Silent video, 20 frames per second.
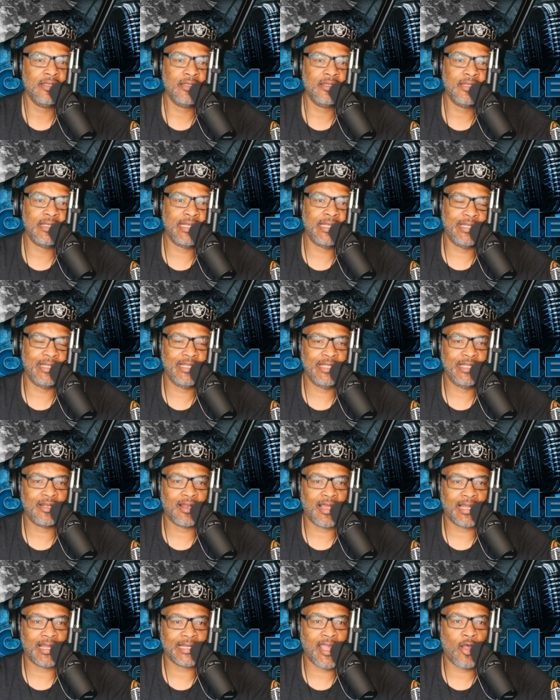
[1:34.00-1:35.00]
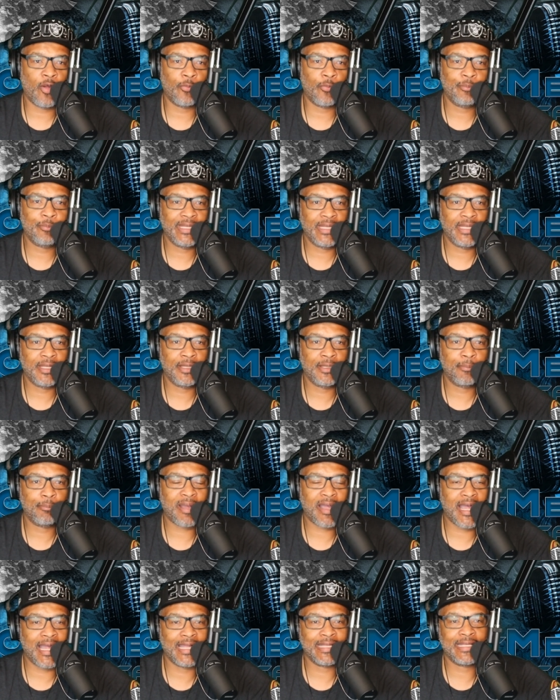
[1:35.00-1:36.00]
in the Lockout Men
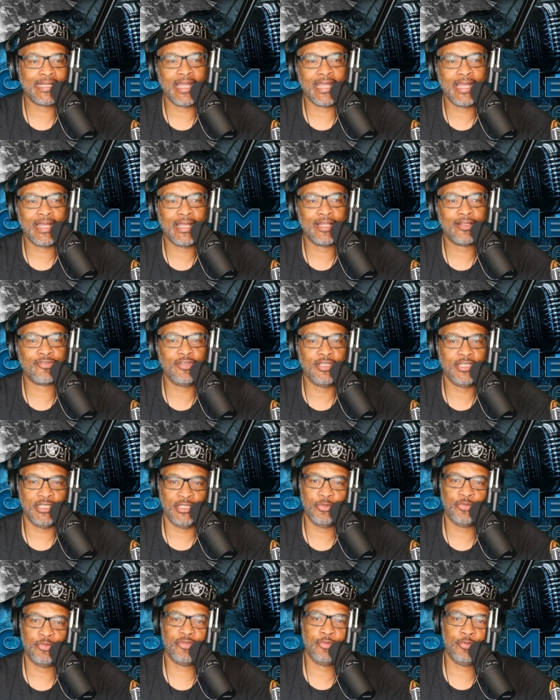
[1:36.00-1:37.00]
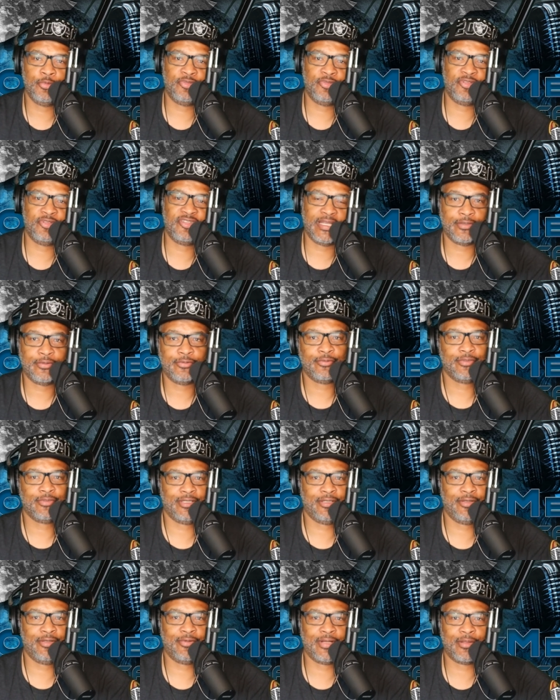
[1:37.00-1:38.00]
podcast YouTube channel.
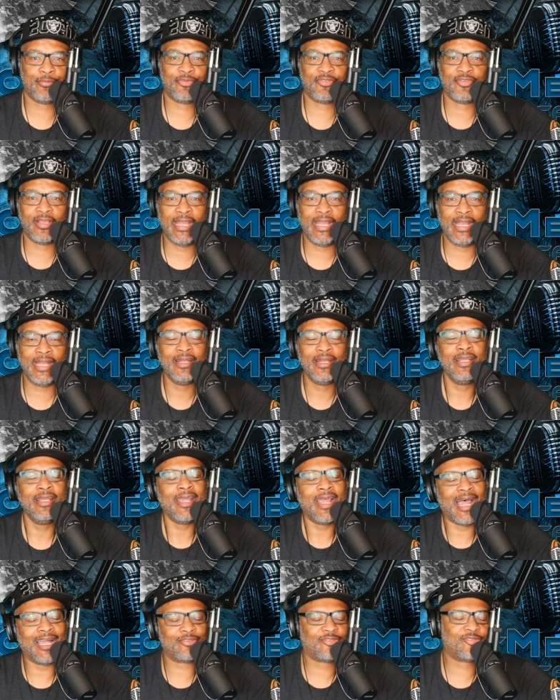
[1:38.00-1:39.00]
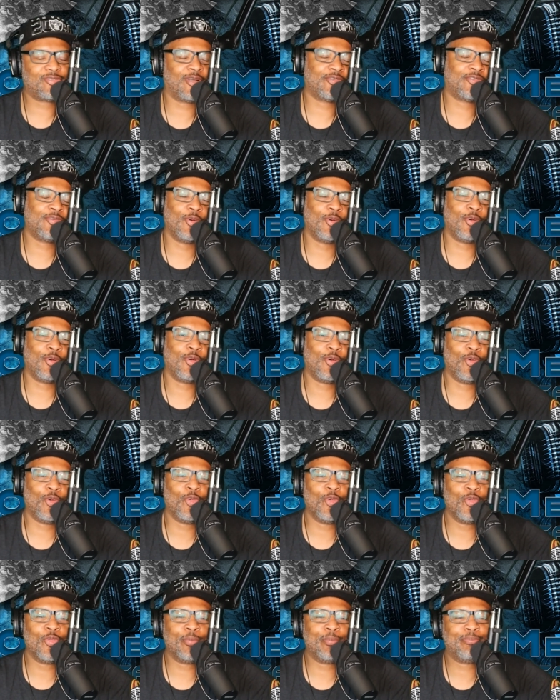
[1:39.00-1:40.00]
You know what I'm saying? I talked to a
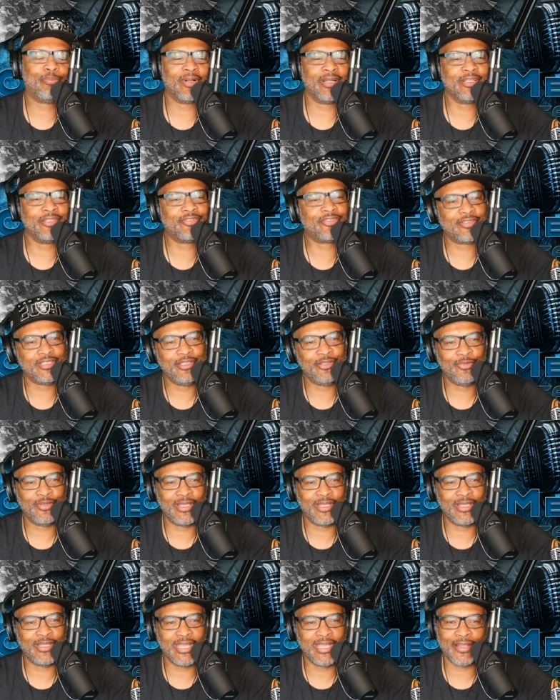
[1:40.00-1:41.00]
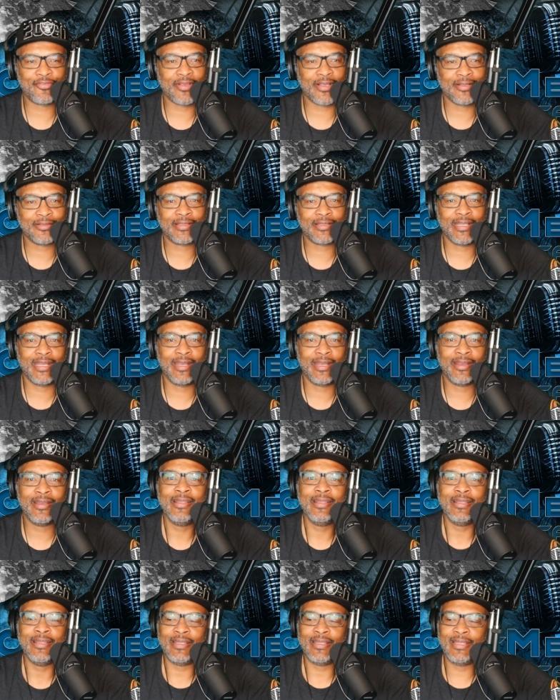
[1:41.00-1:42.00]
whole bunch of you guys out there,
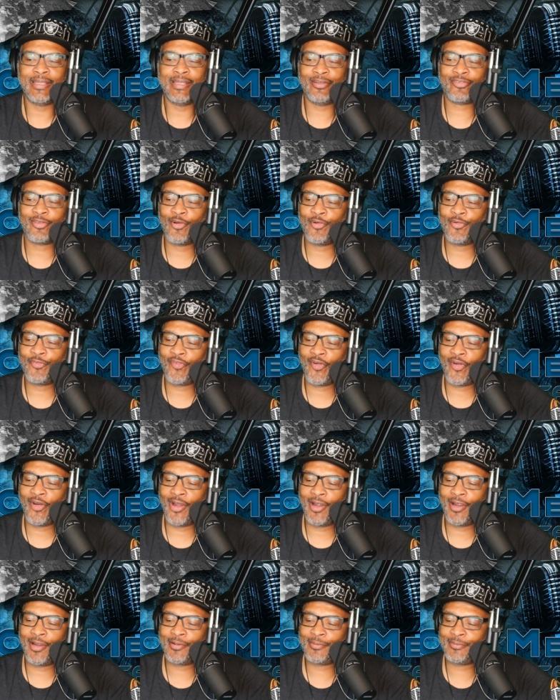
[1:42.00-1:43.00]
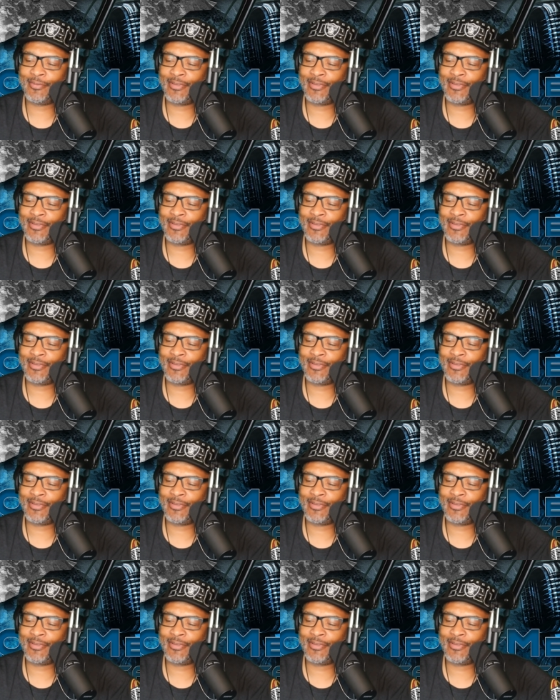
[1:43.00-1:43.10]
and so far,